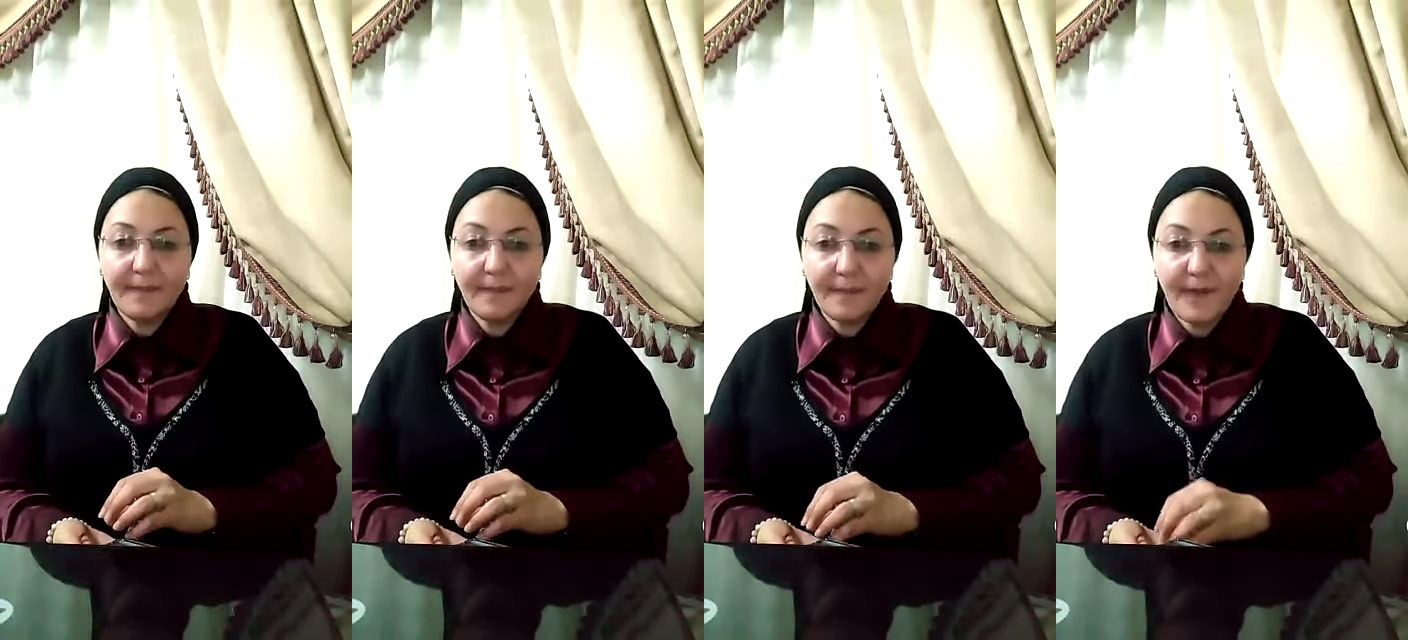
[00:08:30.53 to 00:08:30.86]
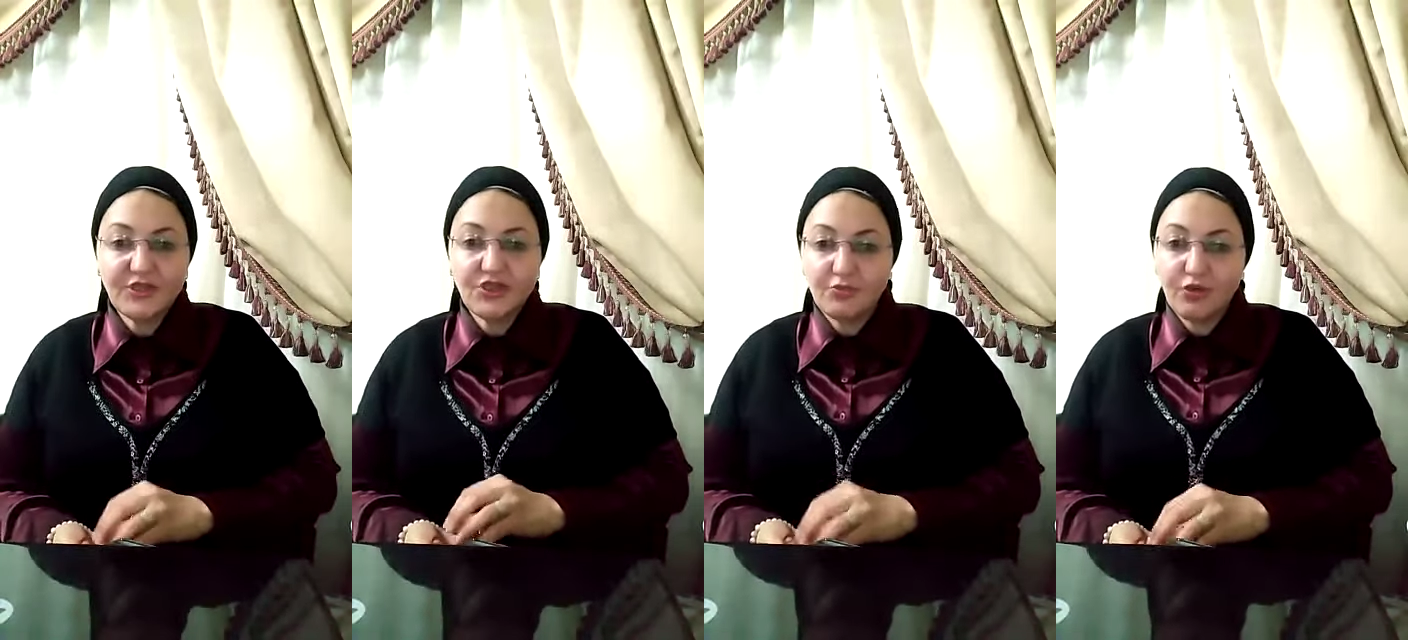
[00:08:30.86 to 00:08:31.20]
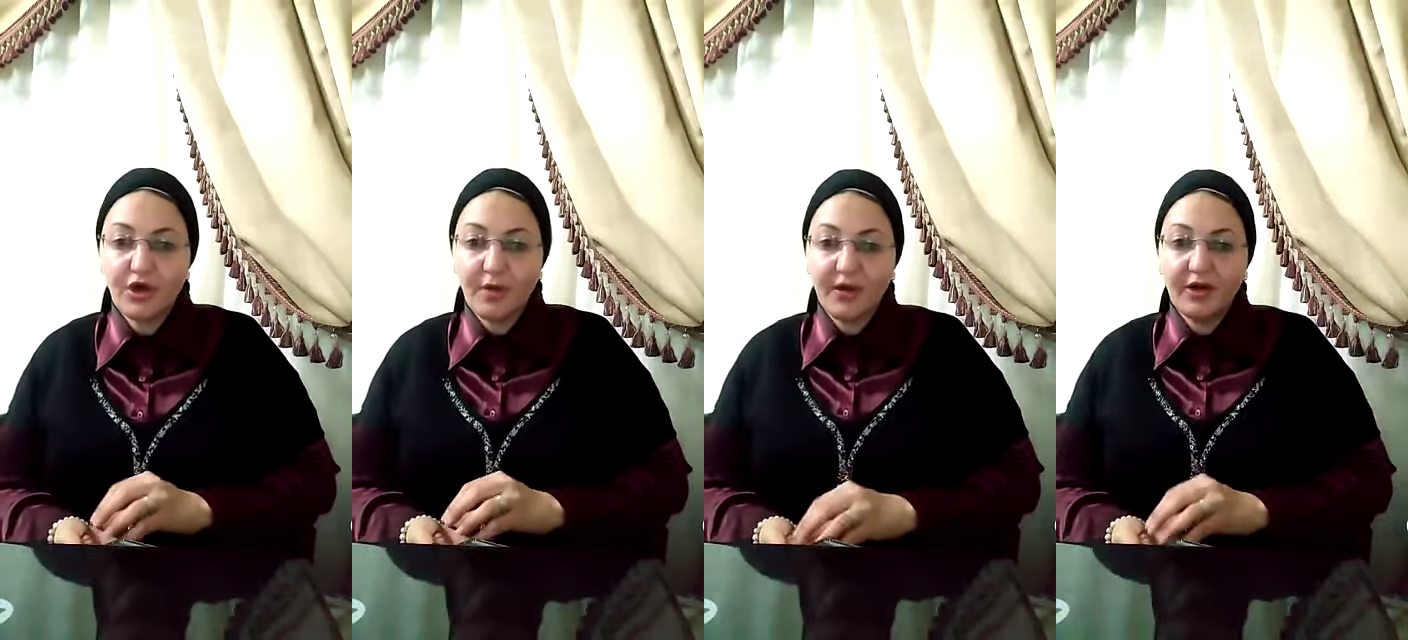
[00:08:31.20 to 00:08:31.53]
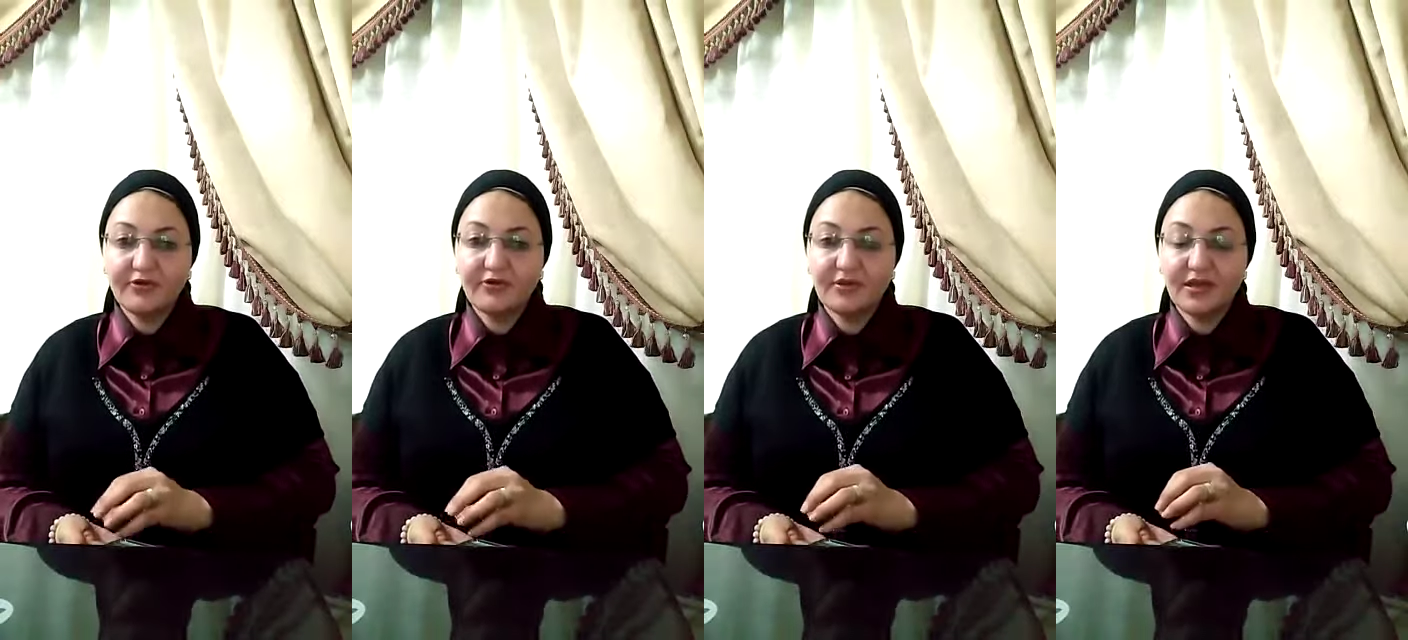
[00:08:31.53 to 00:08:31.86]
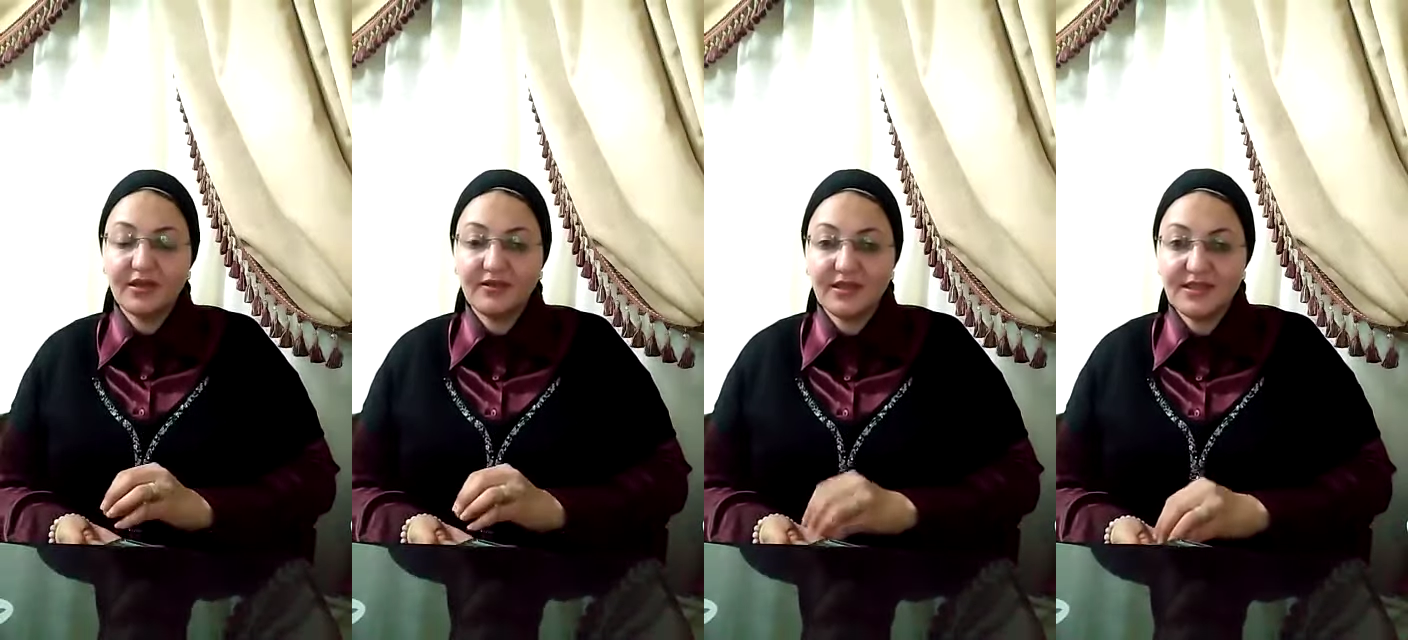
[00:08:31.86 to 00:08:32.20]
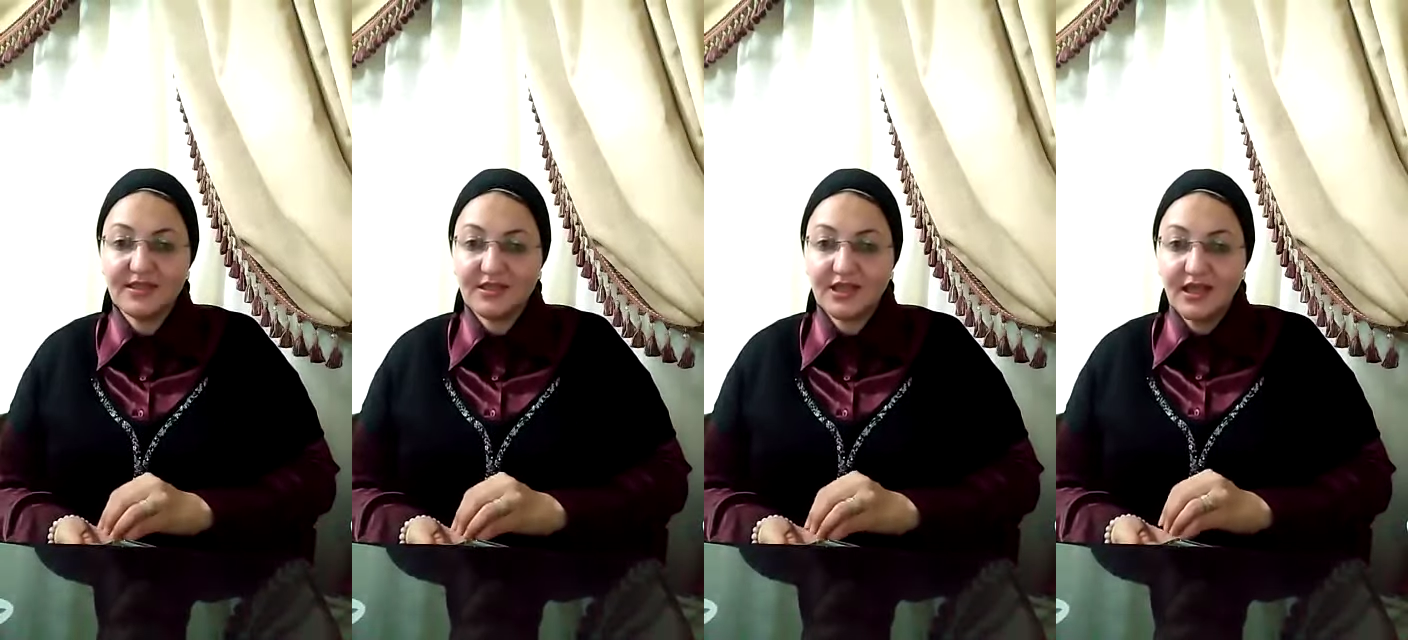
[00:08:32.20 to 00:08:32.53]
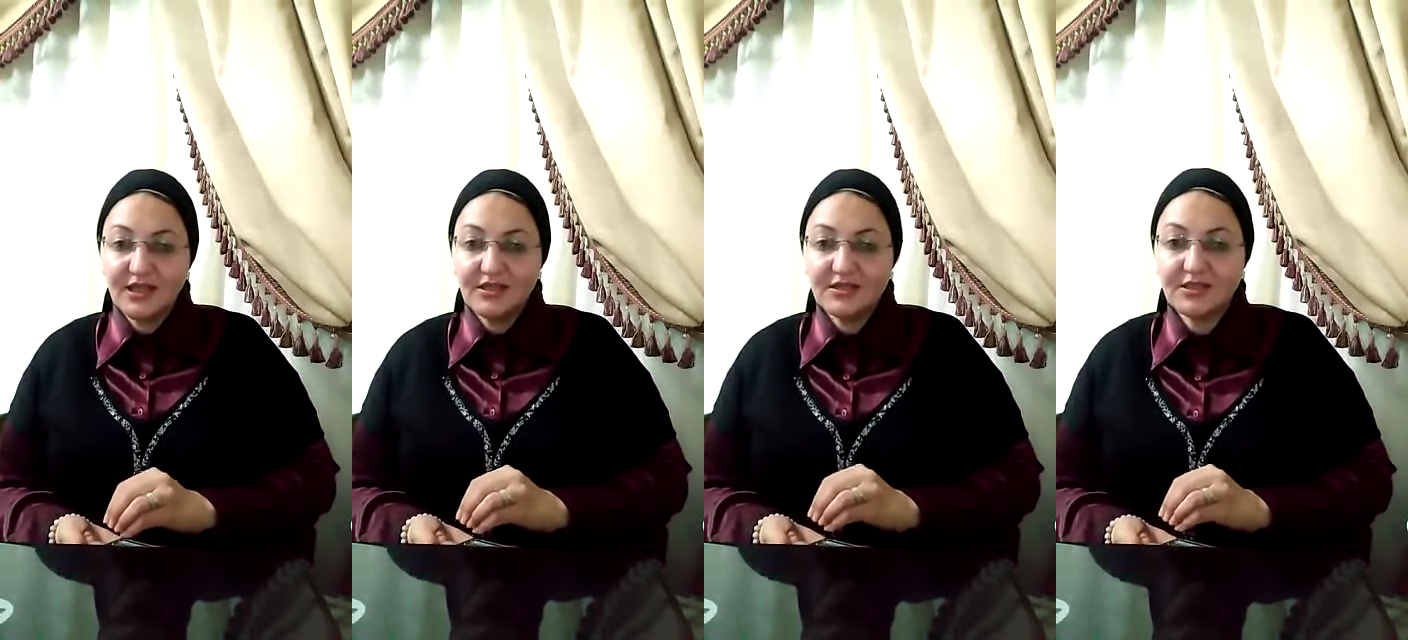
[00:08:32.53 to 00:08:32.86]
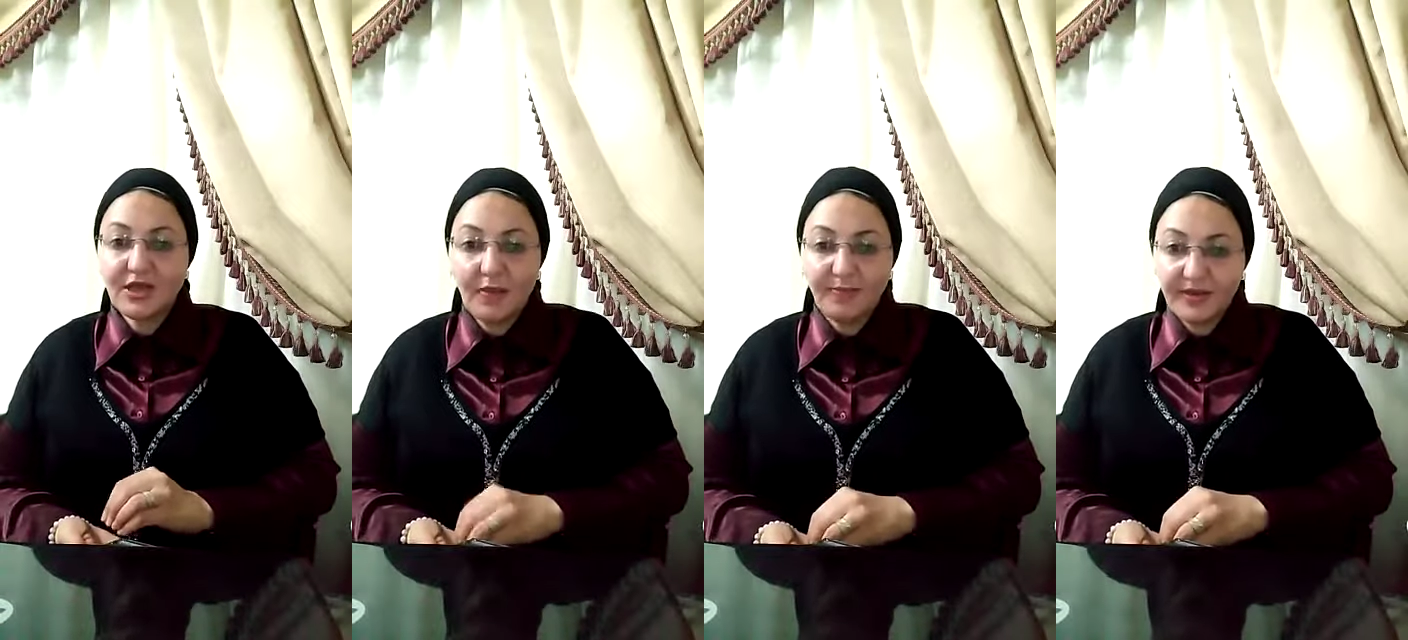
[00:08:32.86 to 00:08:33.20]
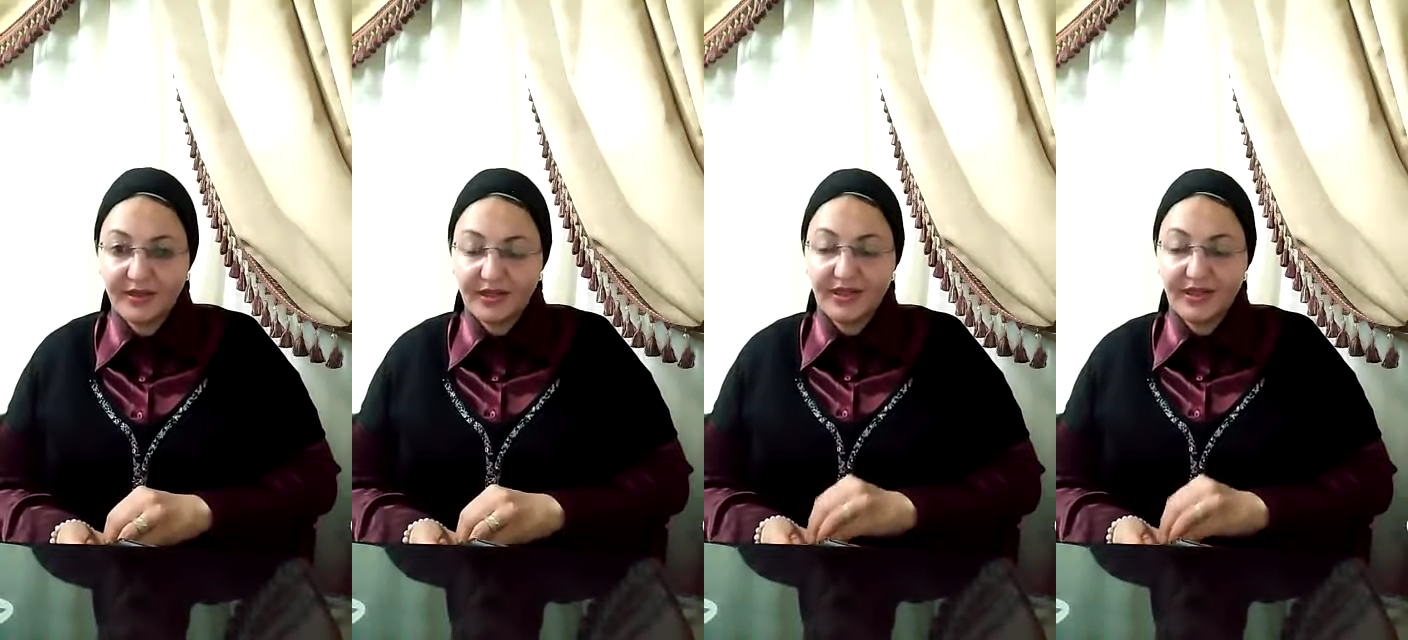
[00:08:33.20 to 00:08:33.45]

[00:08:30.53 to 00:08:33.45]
much more about this topic,